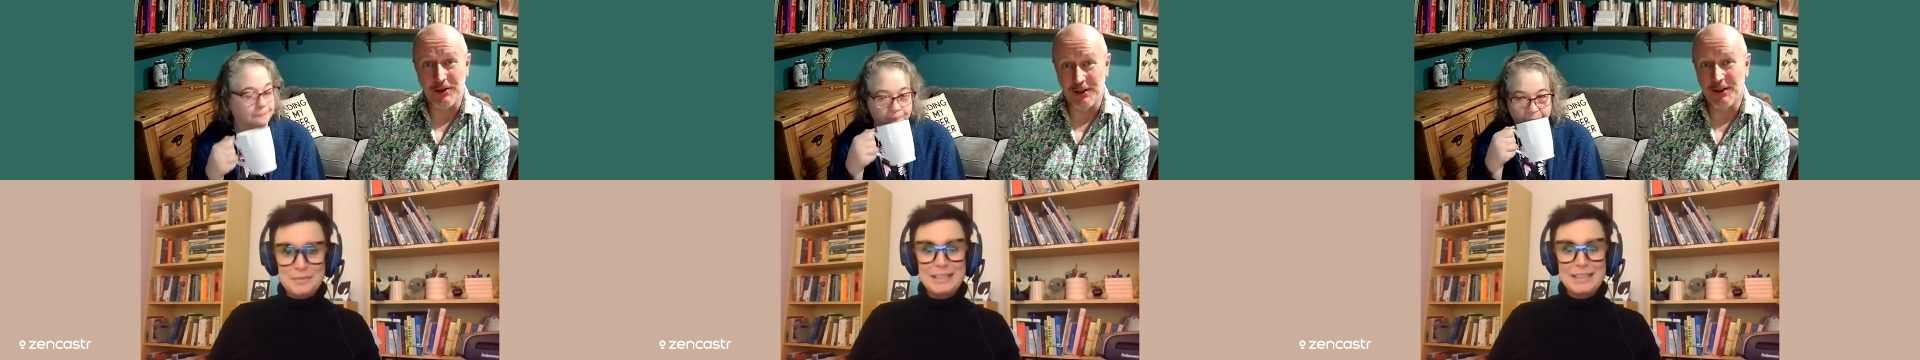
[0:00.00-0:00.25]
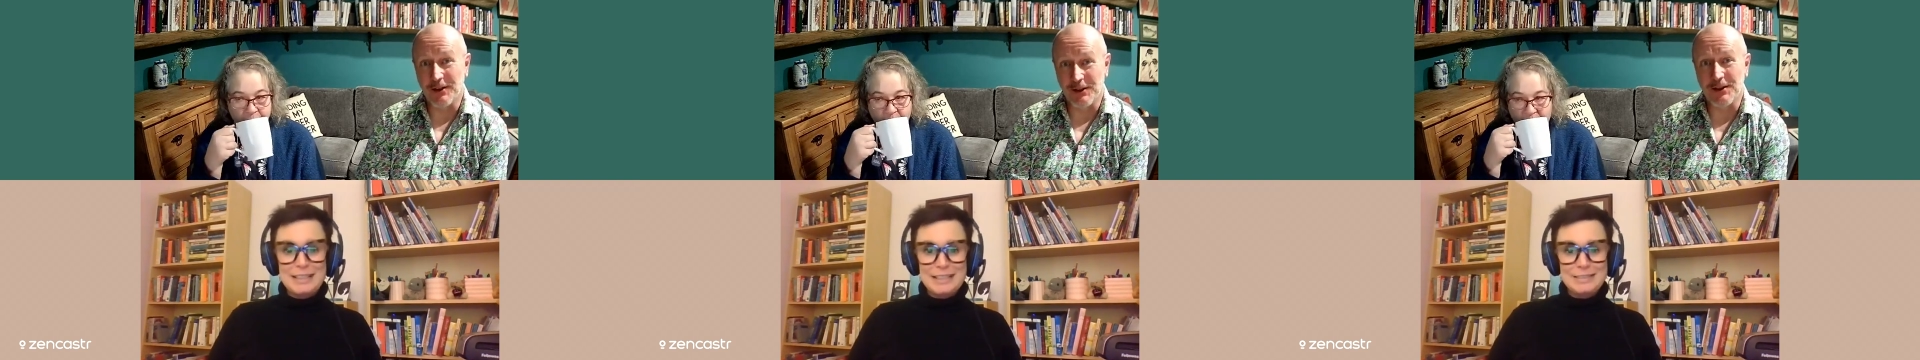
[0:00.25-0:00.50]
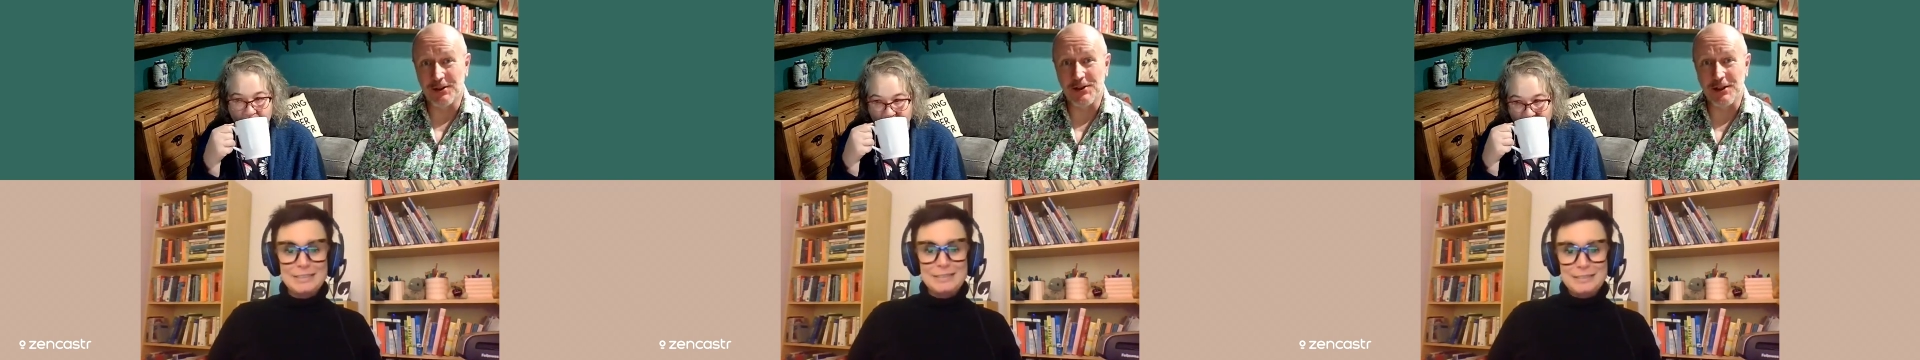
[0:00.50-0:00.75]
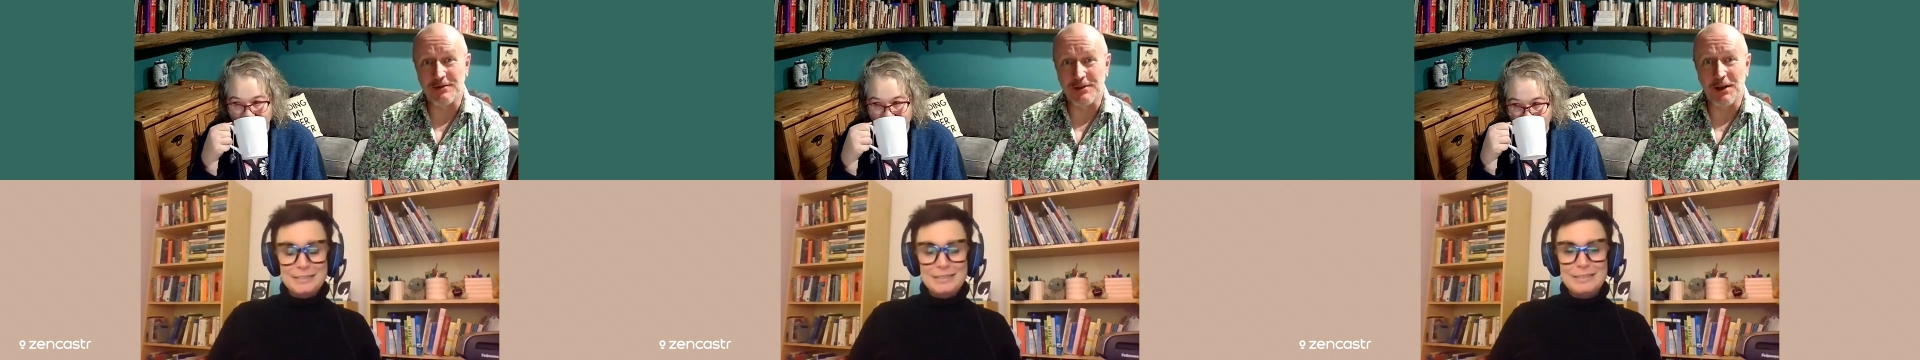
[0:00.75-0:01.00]
Speaker 1: The the
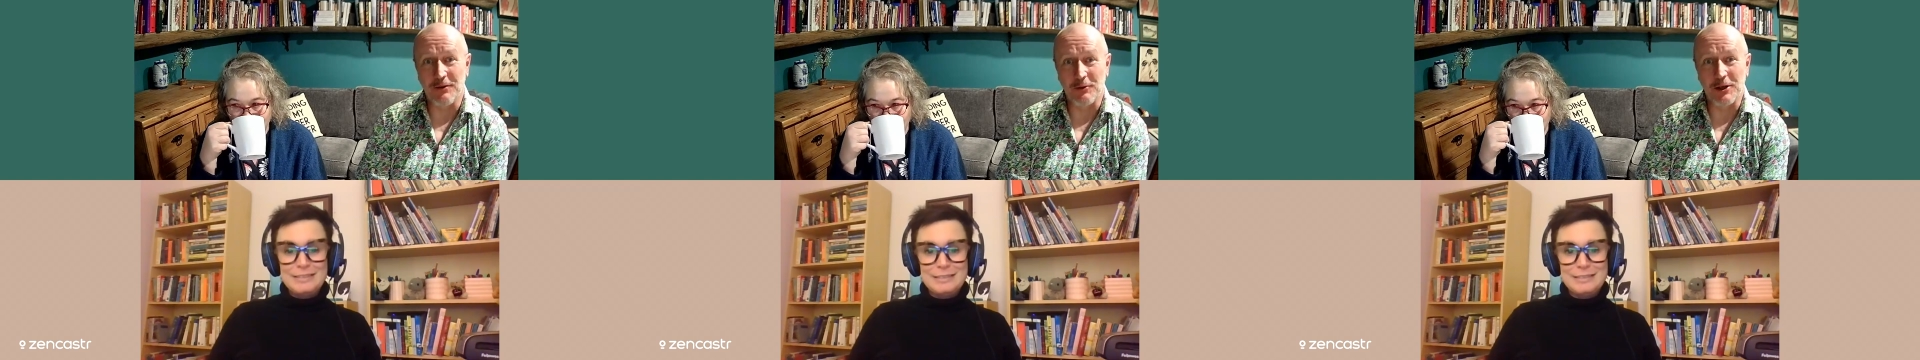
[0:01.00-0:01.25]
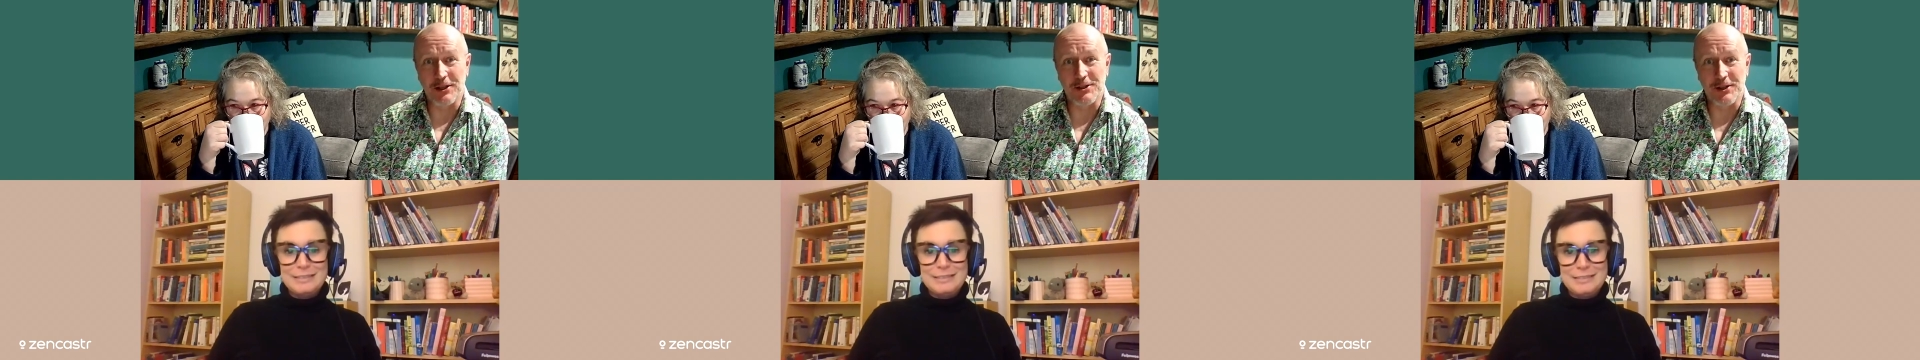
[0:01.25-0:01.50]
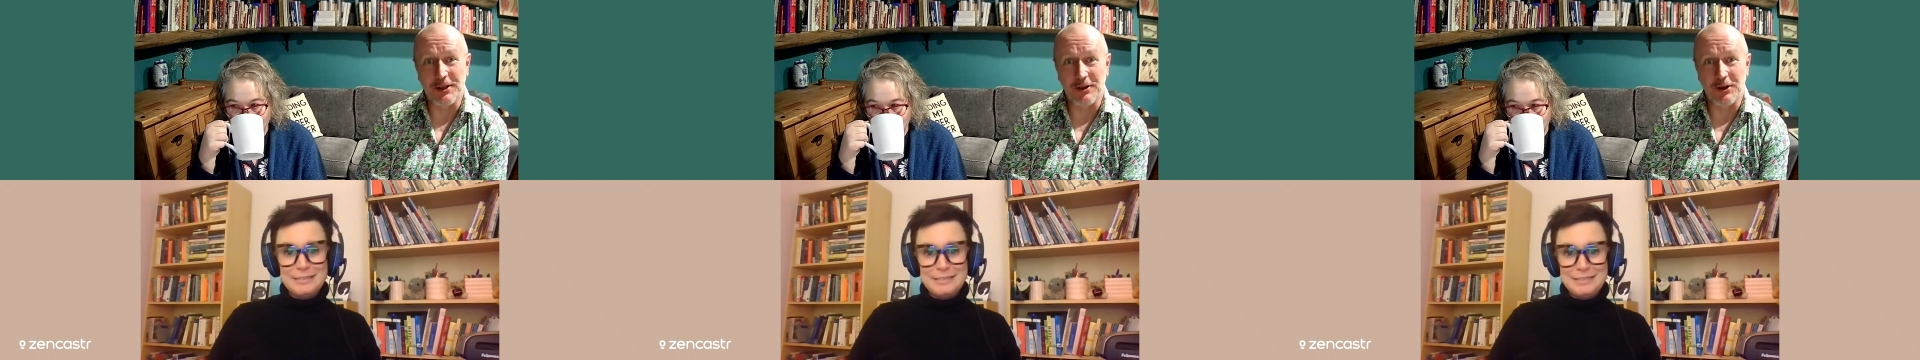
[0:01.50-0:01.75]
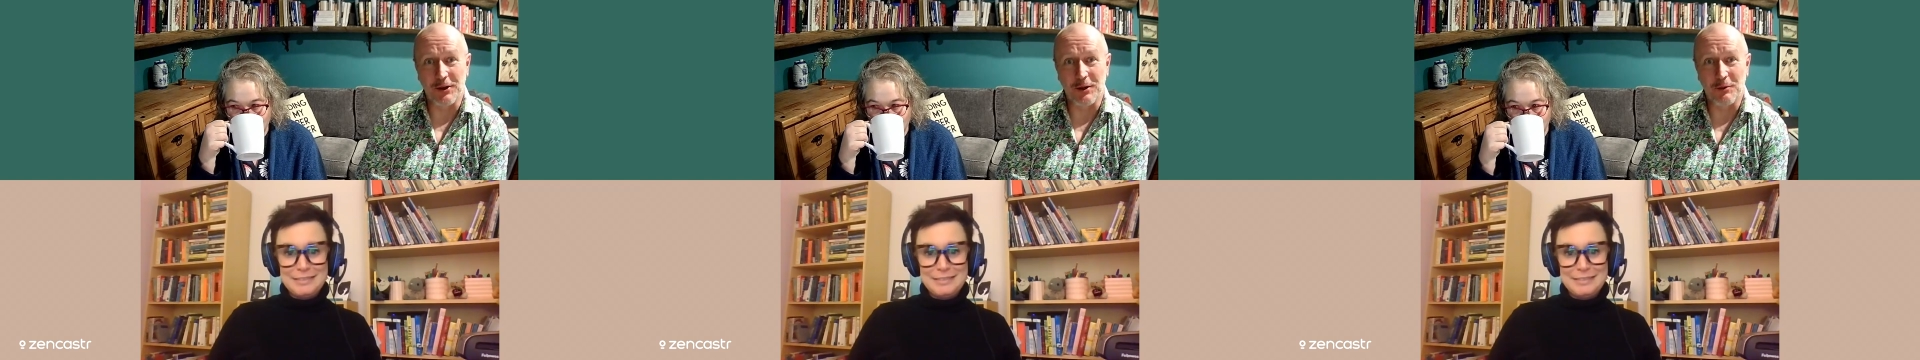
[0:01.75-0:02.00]
chief software
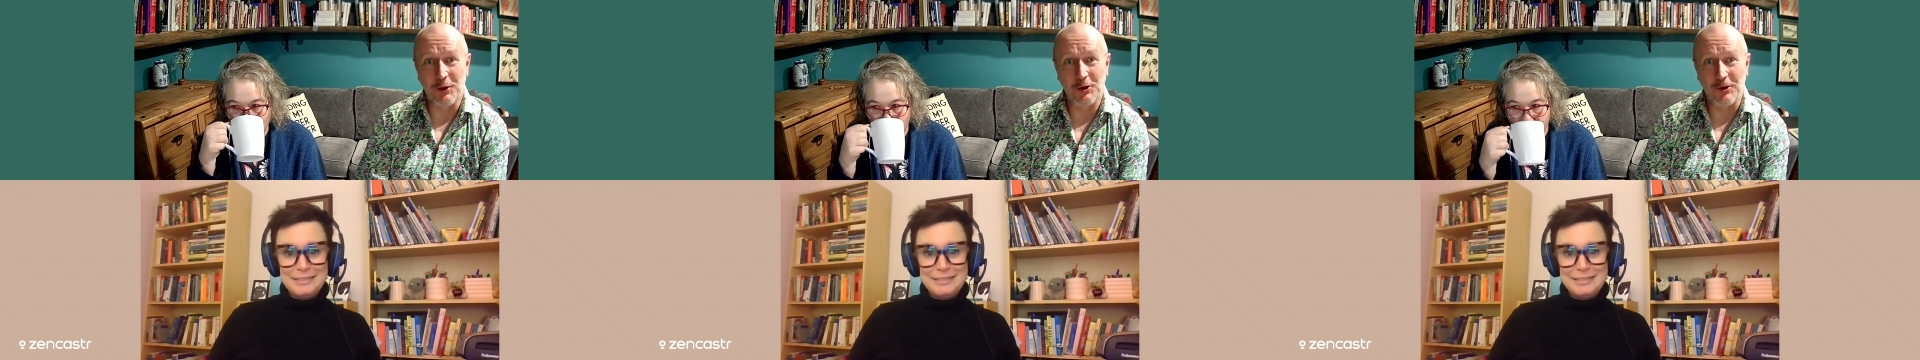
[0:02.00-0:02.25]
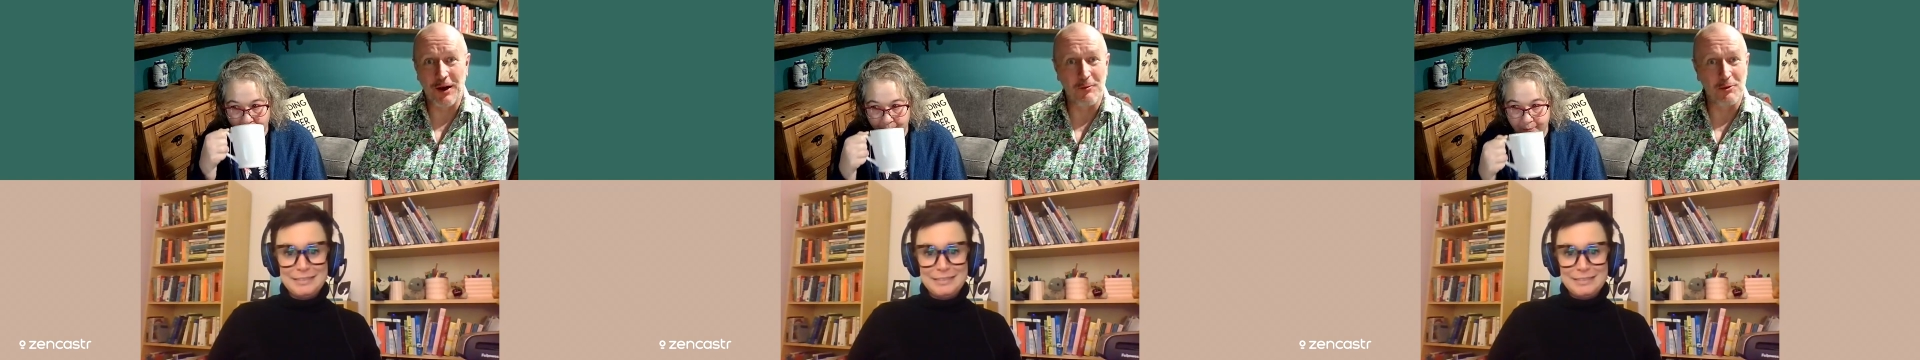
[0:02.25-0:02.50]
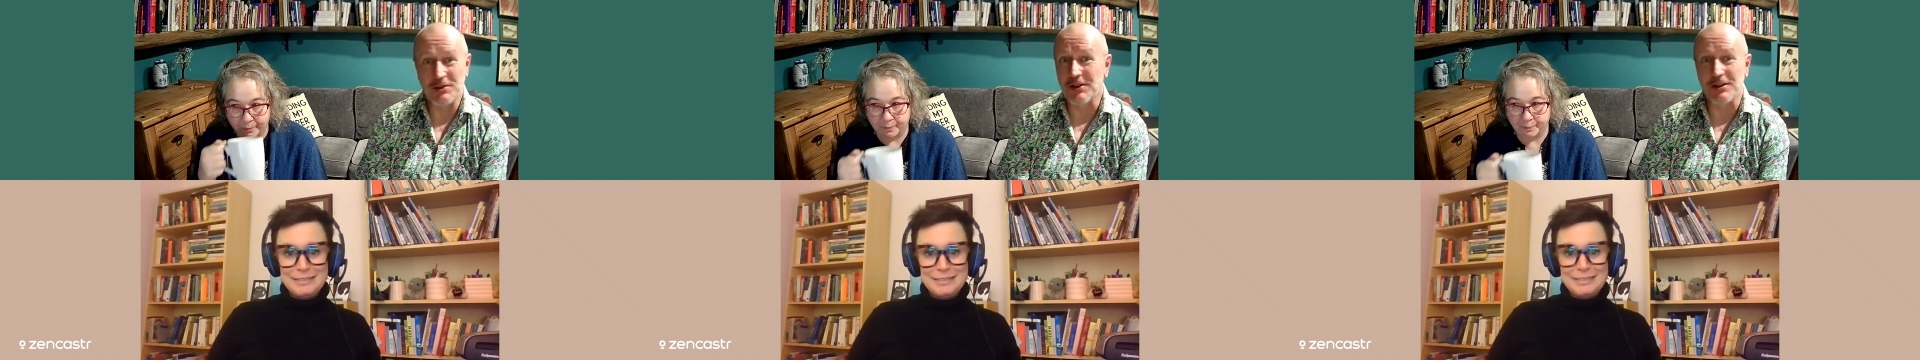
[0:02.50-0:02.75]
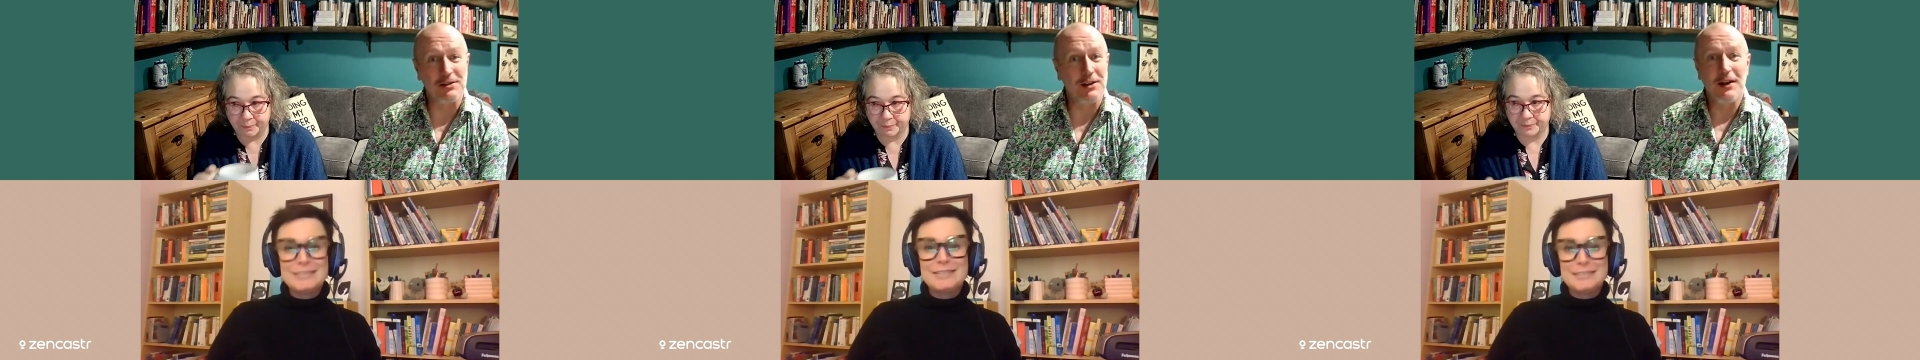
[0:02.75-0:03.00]
engineer on the program was just